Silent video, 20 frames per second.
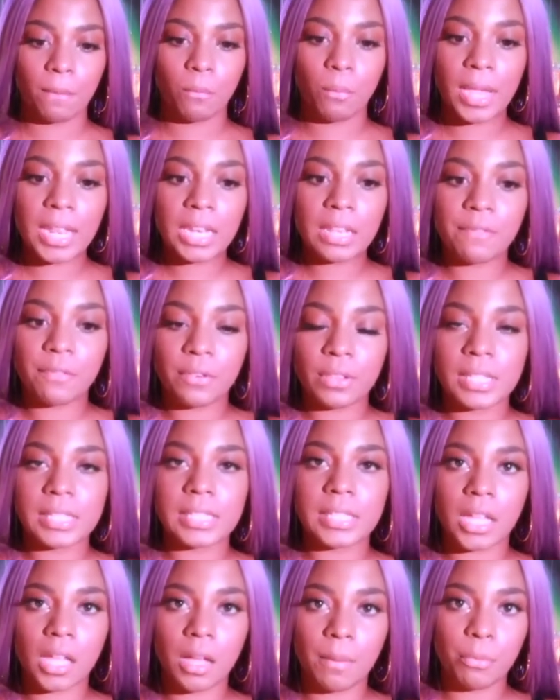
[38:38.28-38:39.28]
waiting for
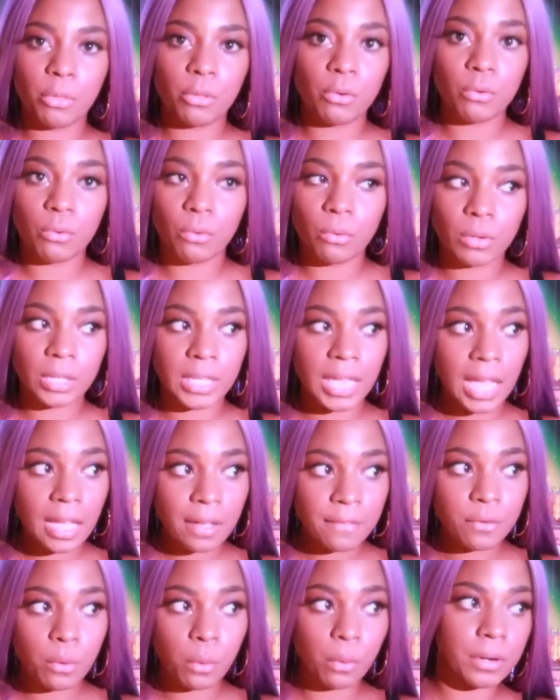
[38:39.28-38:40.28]
this to come through.
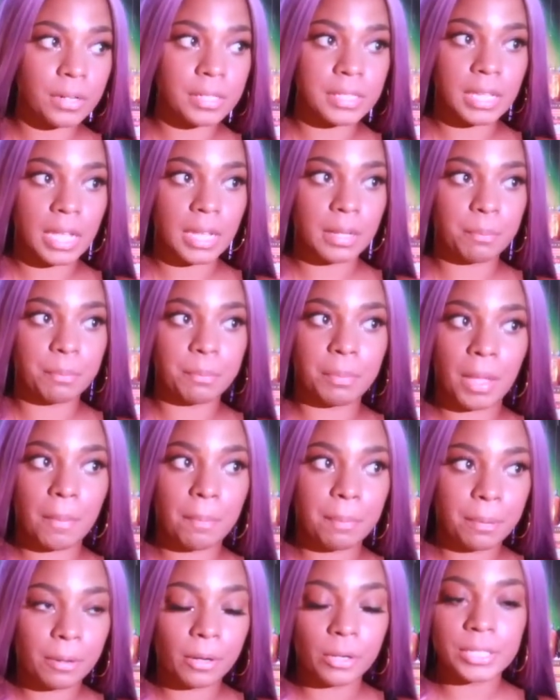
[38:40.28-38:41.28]
Yeah, of course, that, that
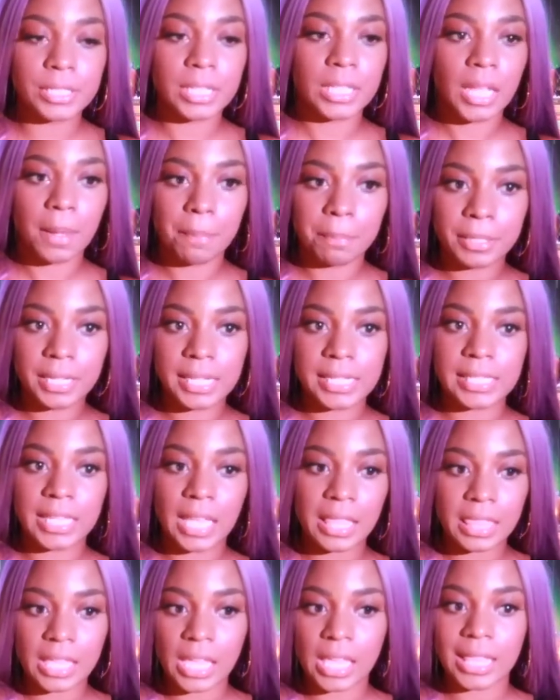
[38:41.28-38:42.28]
person, that place,
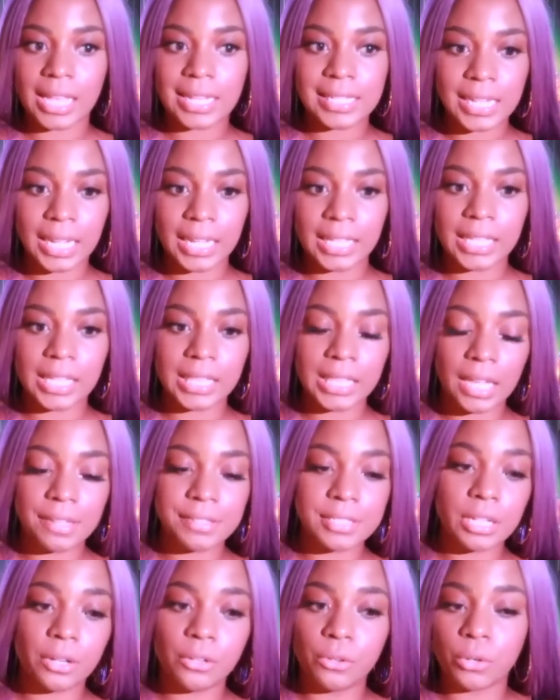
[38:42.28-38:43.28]
that thing, that diet, that
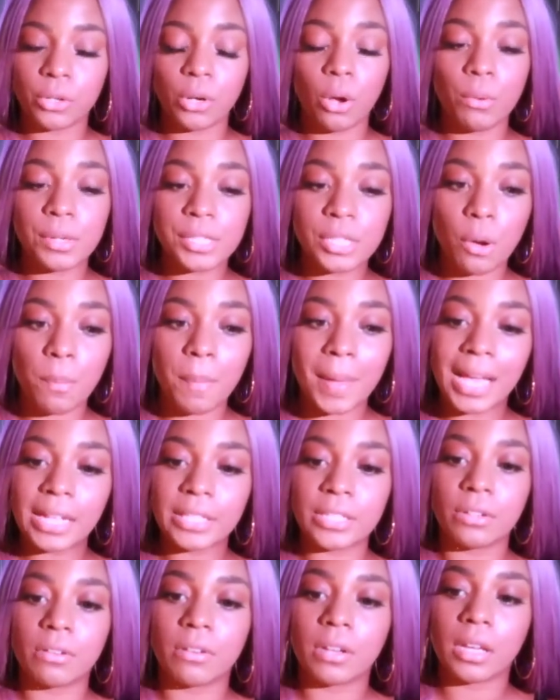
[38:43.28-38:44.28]
lifestyle, you could always go
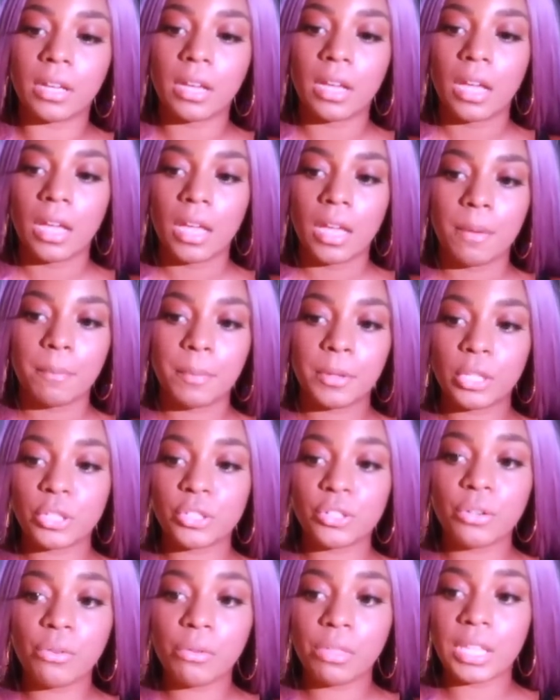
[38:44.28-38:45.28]
back to it. But the
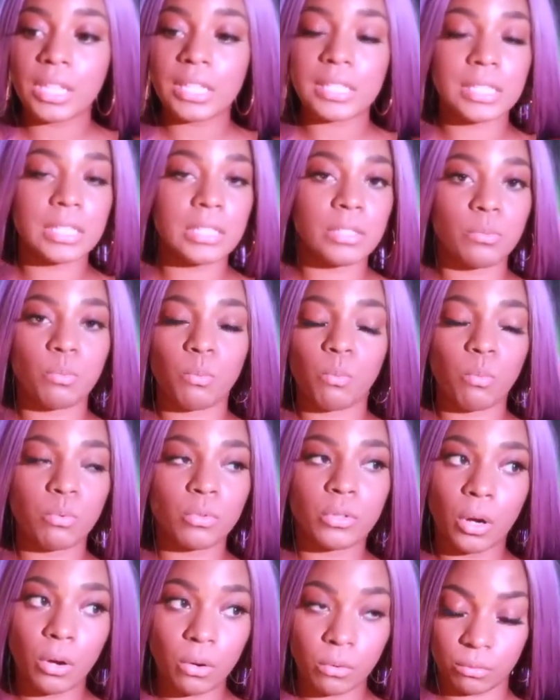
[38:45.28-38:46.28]
truth is, is
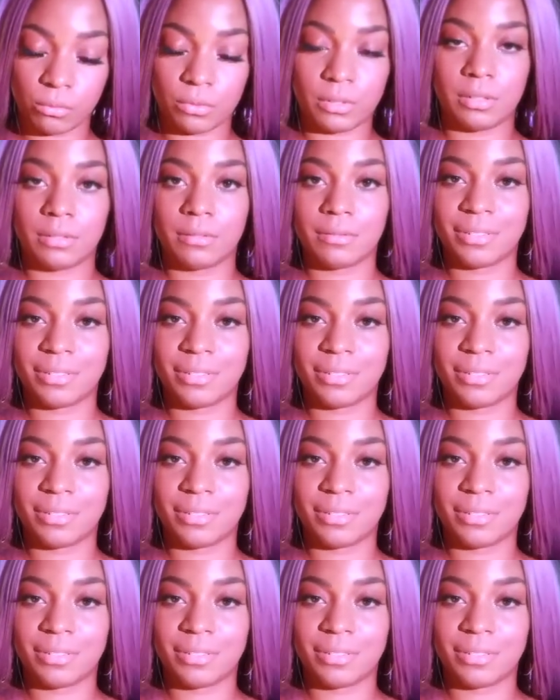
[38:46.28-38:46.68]
don't.